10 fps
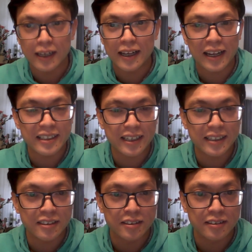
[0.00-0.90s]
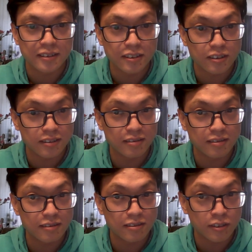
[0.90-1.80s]
And then the
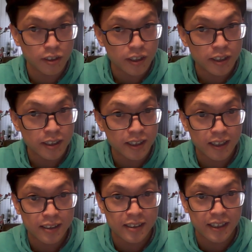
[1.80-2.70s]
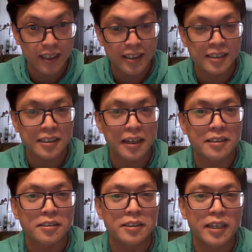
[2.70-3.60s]
third thing is
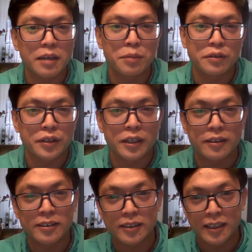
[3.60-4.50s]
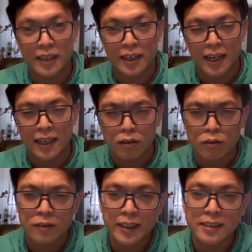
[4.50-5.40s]
entertainment value. Yeah, I'll
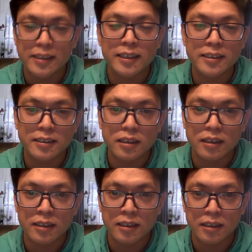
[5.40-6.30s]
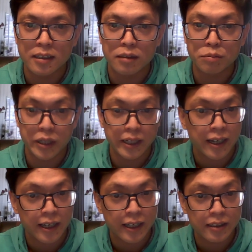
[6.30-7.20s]
rate that pretty
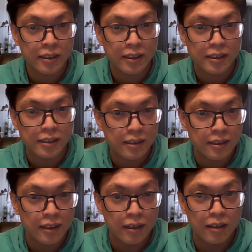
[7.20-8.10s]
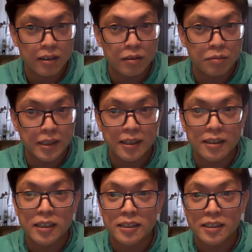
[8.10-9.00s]
high
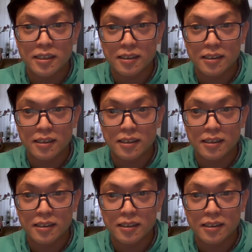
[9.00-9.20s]
because